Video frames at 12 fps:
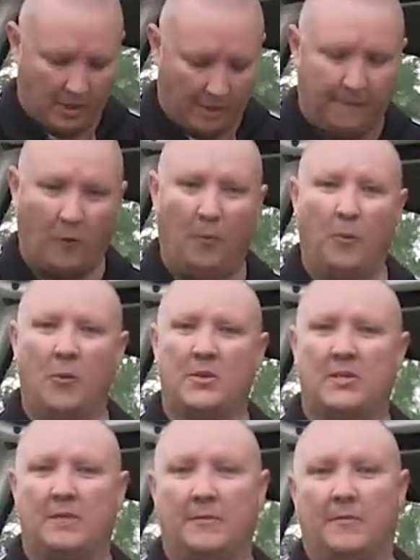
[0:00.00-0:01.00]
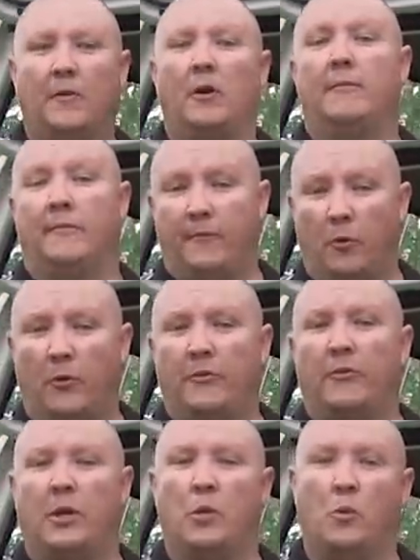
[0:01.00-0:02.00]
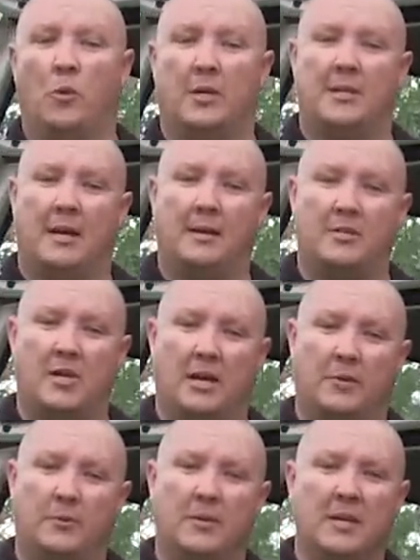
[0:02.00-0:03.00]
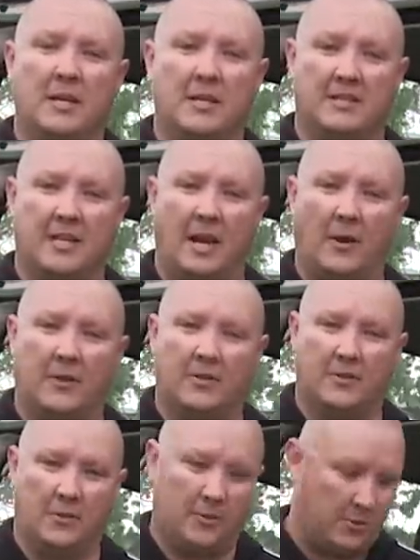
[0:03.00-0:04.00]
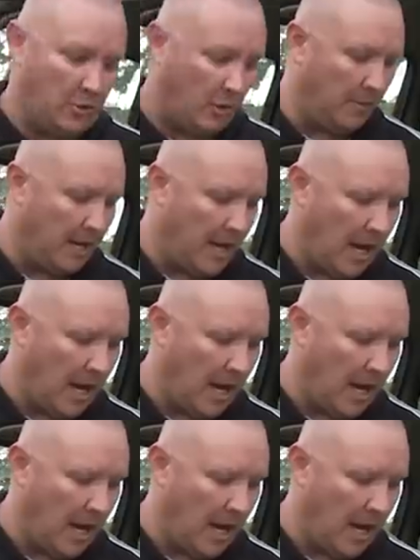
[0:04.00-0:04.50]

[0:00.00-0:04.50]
a 4.75 or 4 3/4 ton shackle is going to do the job.